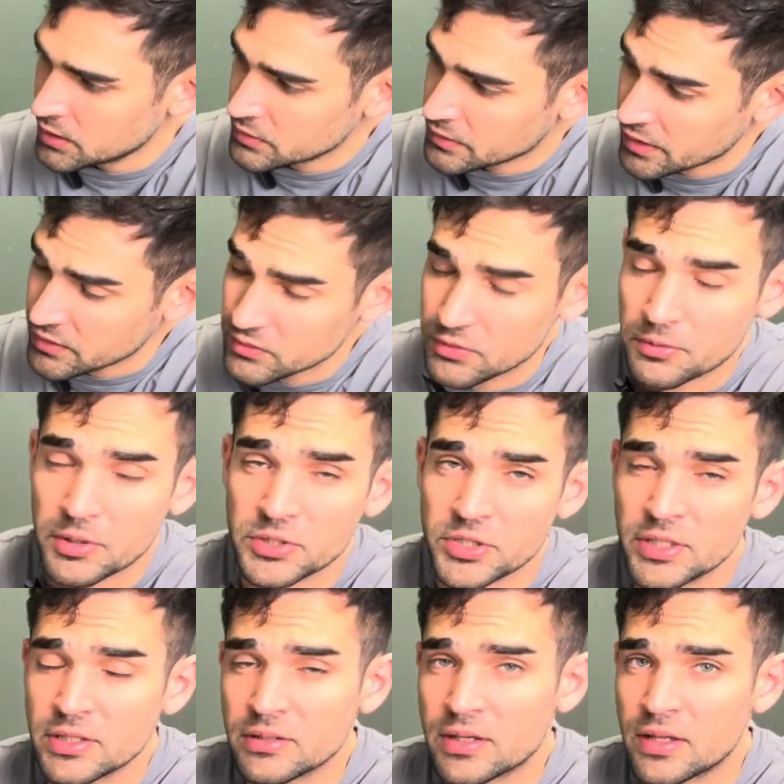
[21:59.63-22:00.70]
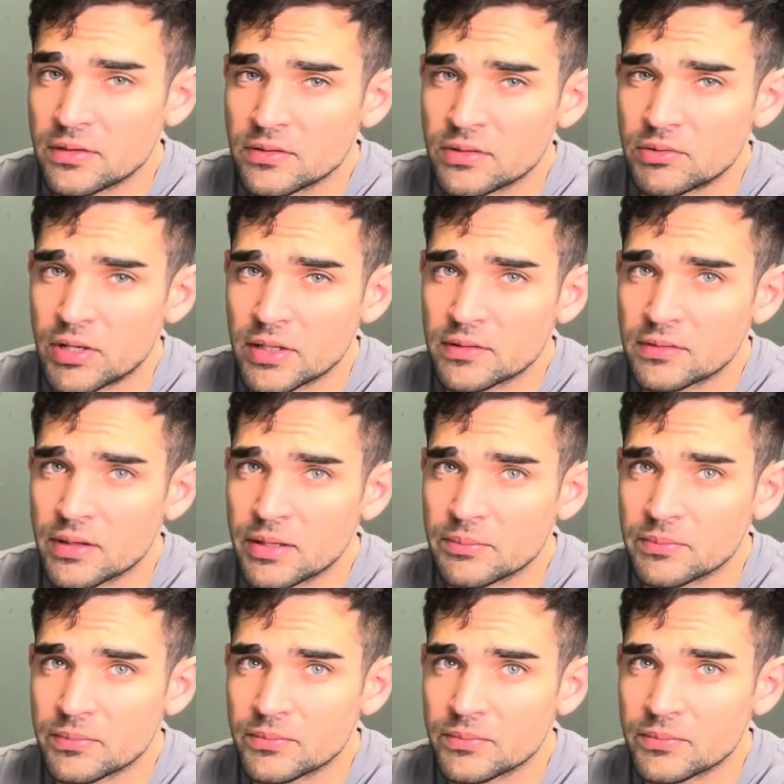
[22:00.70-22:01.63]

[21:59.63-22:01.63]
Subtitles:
Thanks for watching and see you next time.